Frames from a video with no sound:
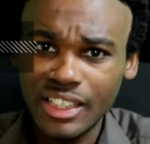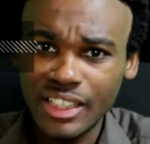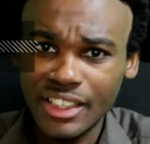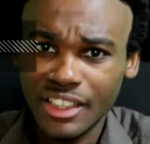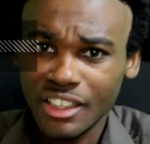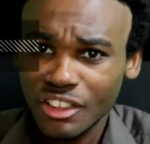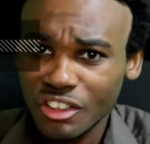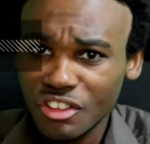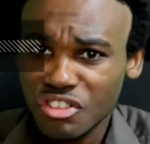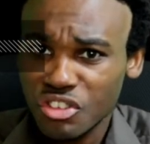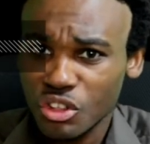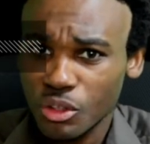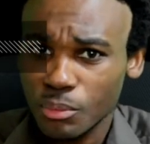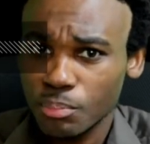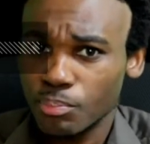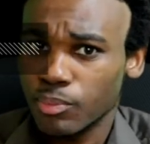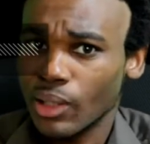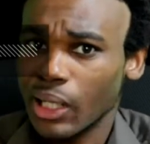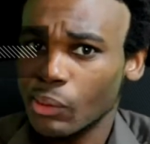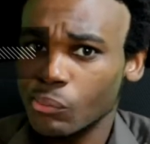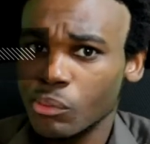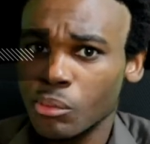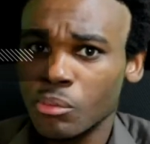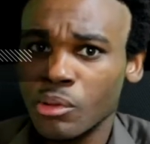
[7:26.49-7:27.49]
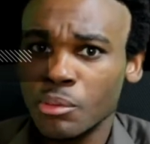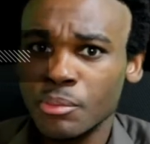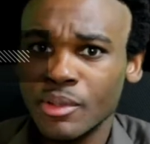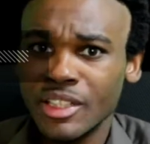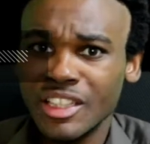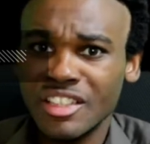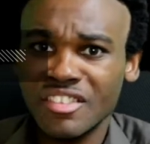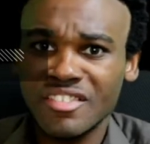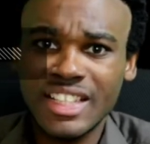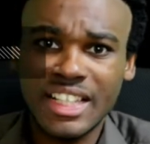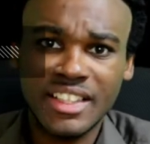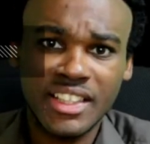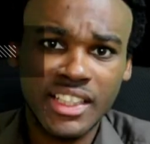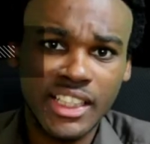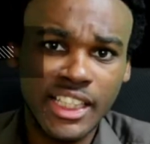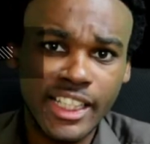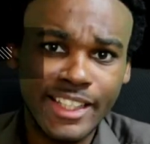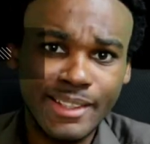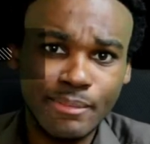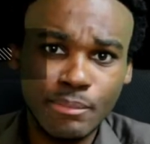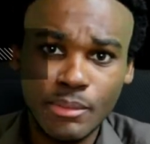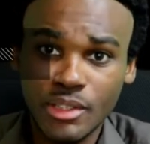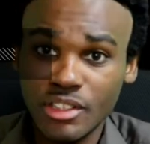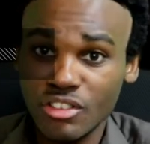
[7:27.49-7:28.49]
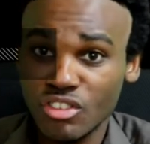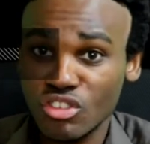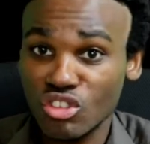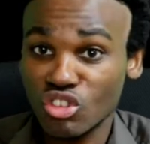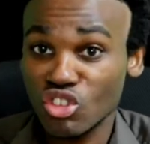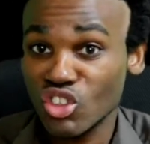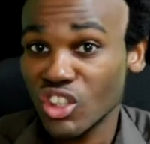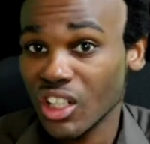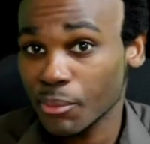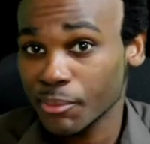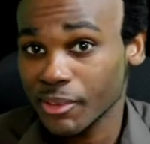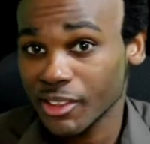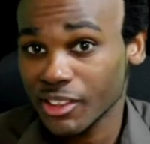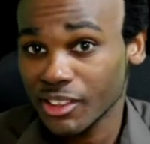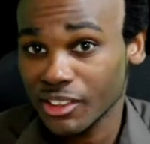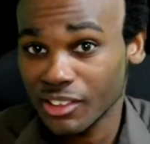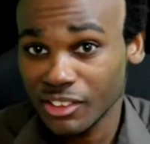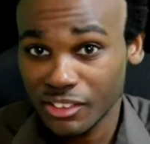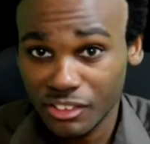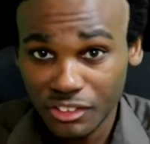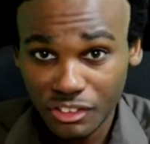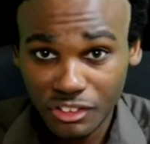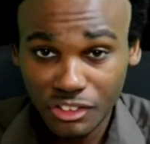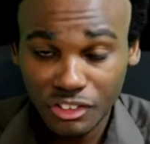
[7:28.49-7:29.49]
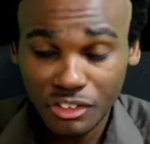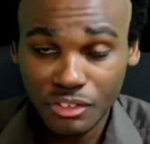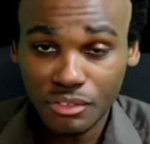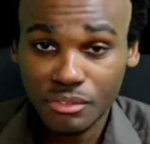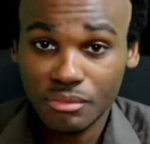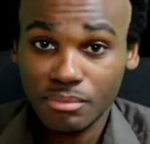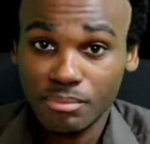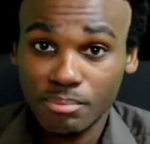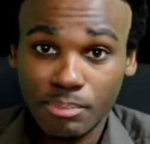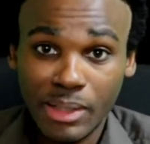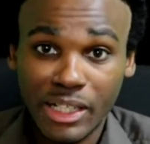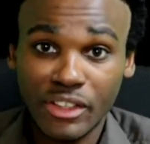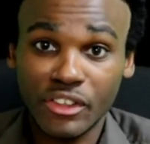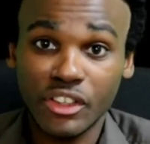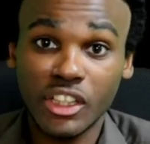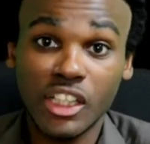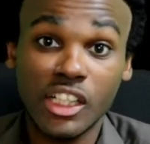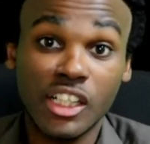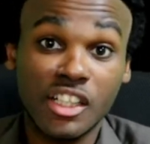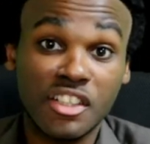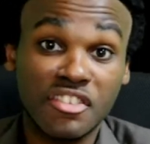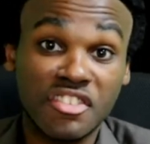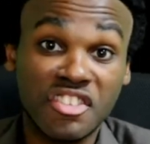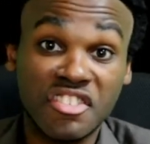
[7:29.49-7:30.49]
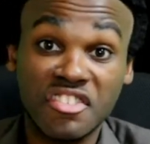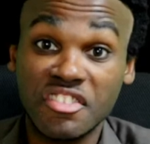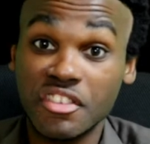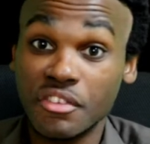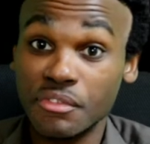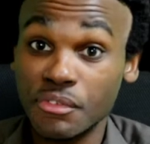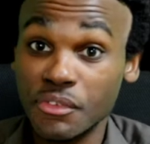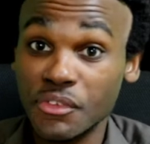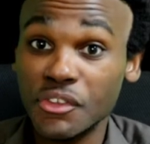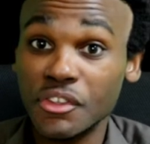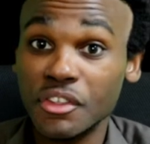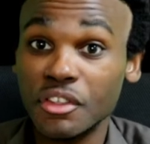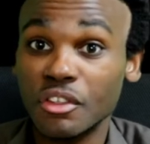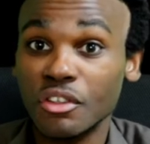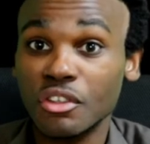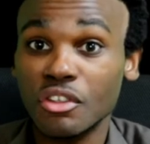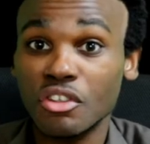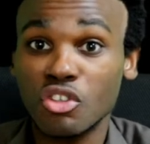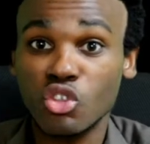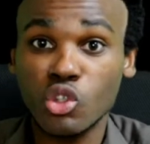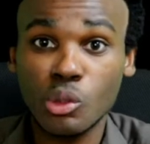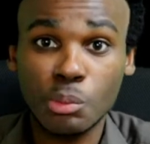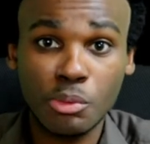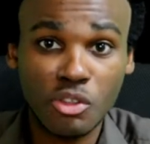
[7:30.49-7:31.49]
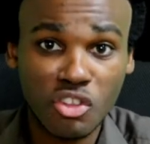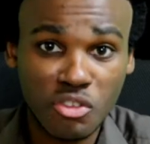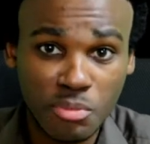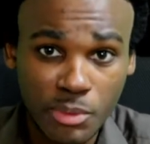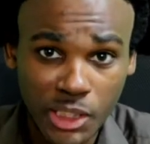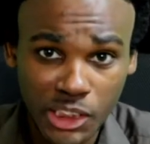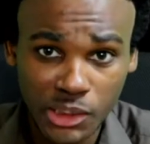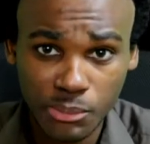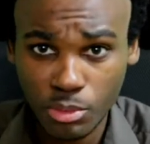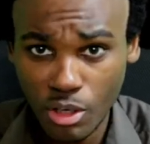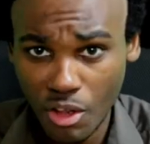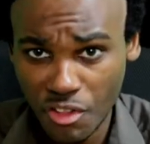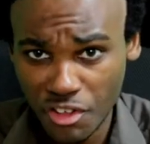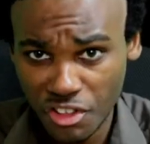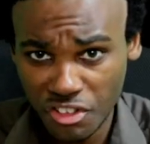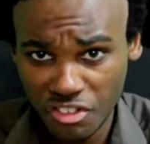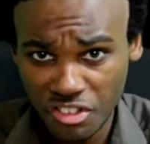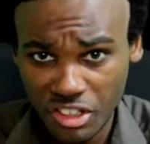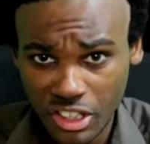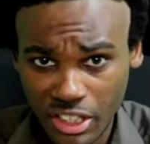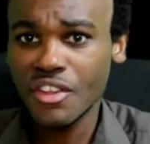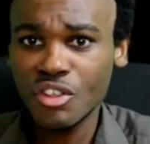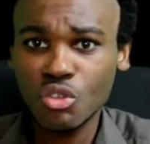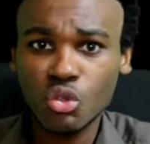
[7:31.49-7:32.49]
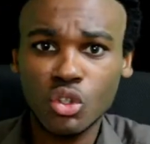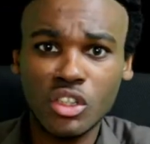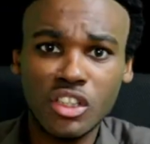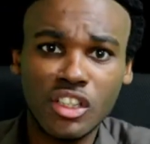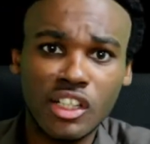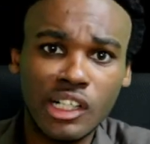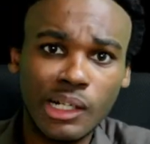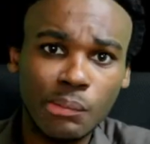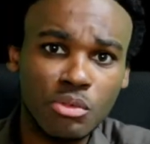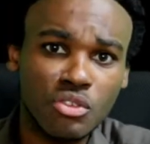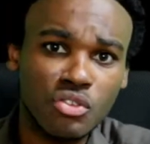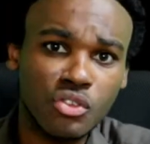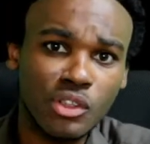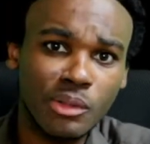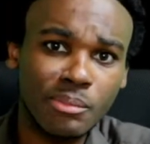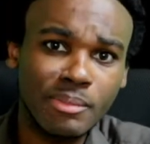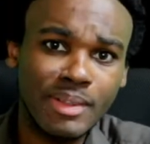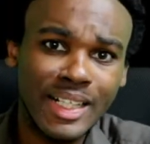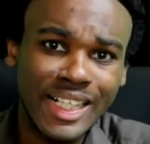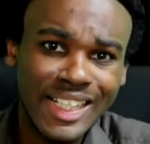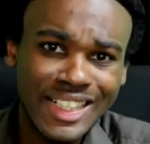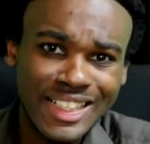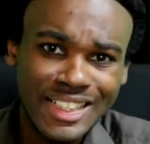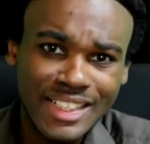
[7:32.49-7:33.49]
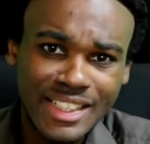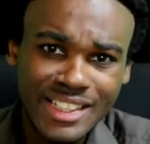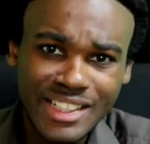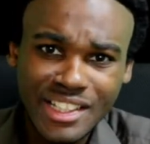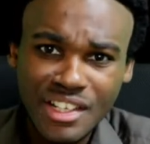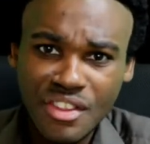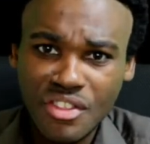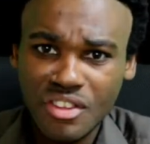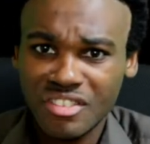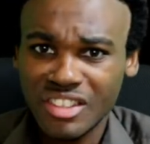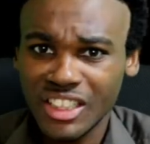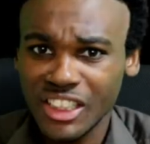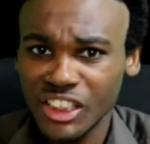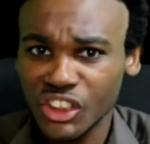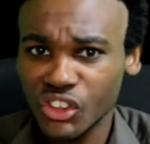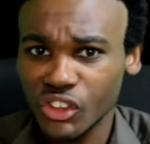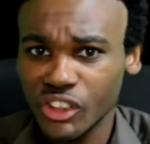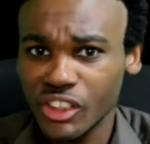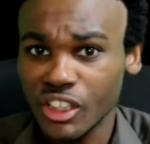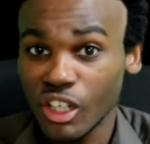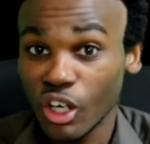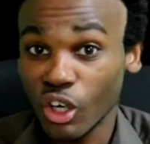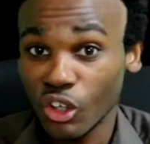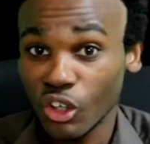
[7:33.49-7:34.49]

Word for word: It also probably means that the game is Scrabble or Mario Kart sixty-four or Super Smash Bros. This one comes from nineteenth century